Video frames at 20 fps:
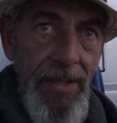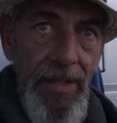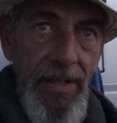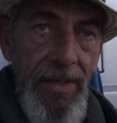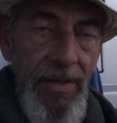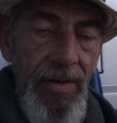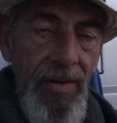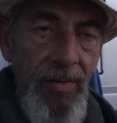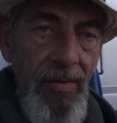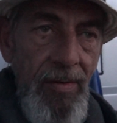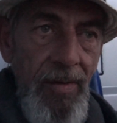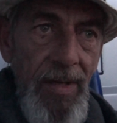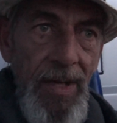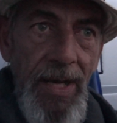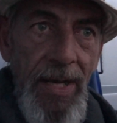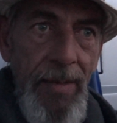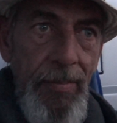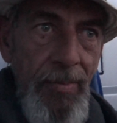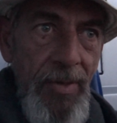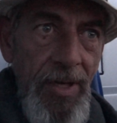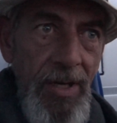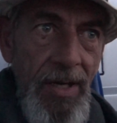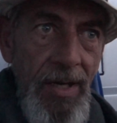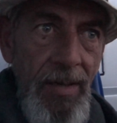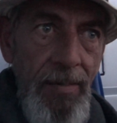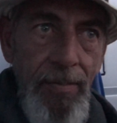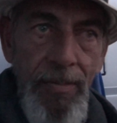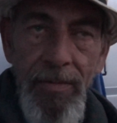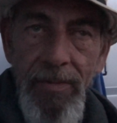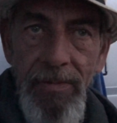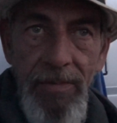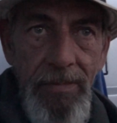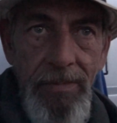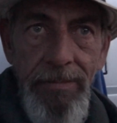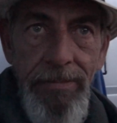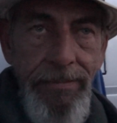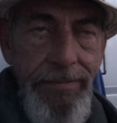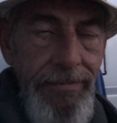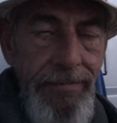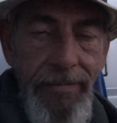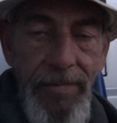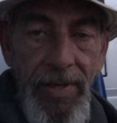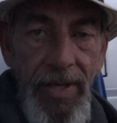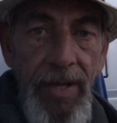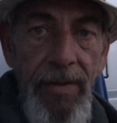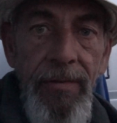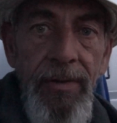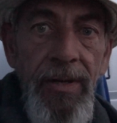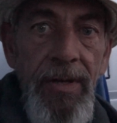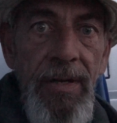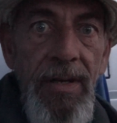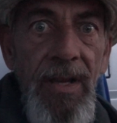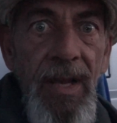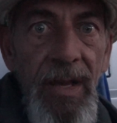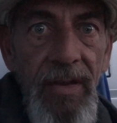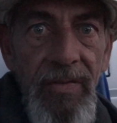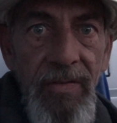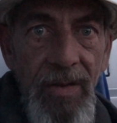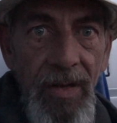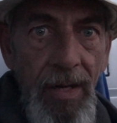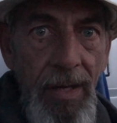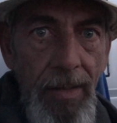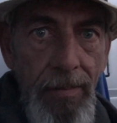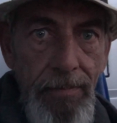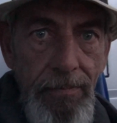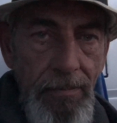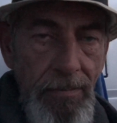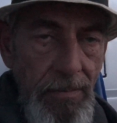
another laptop and even a desktop.